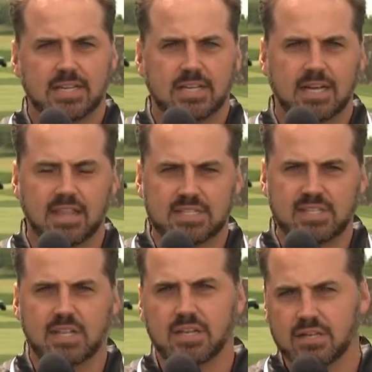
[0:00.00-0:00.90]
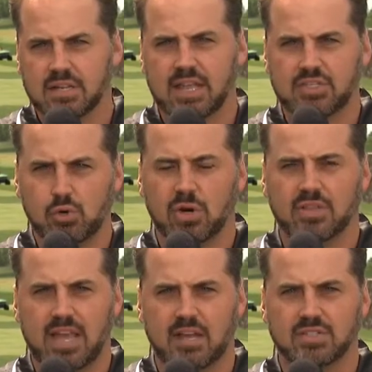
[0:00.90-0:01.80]
less than
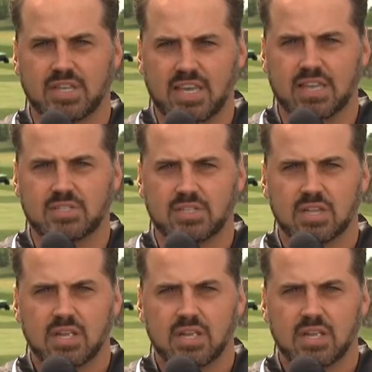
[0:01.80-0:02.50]
200,000 kids